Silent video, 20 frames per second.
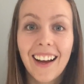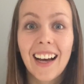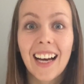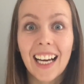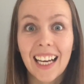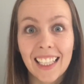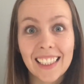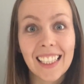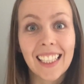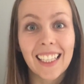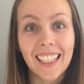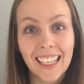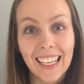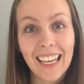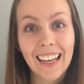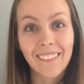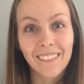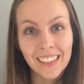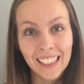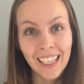I think I
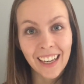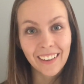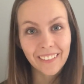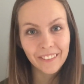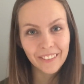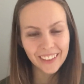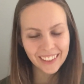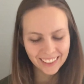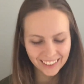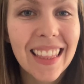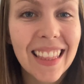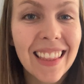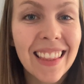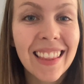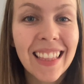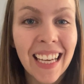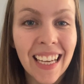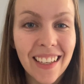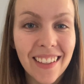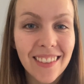have enough.
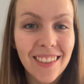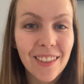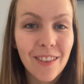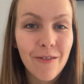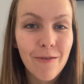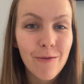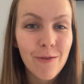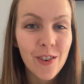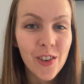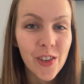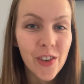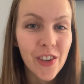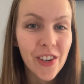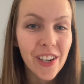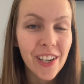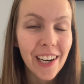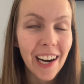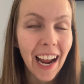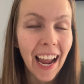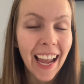Thanks
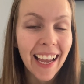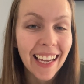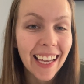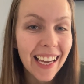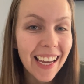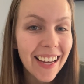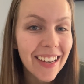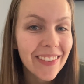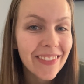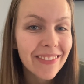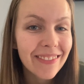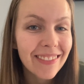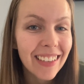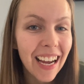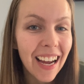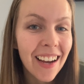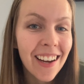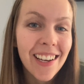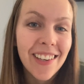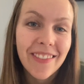for hanging out.
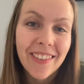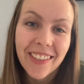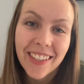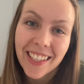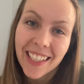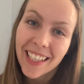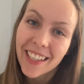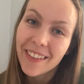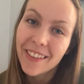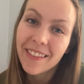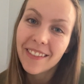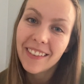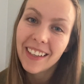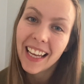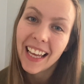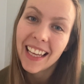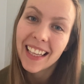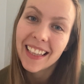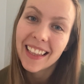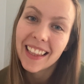I will see you
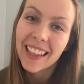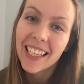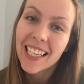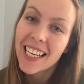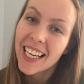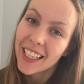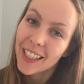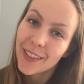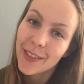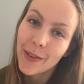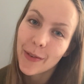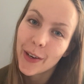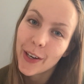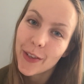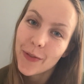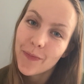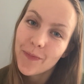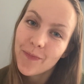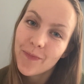in the next one.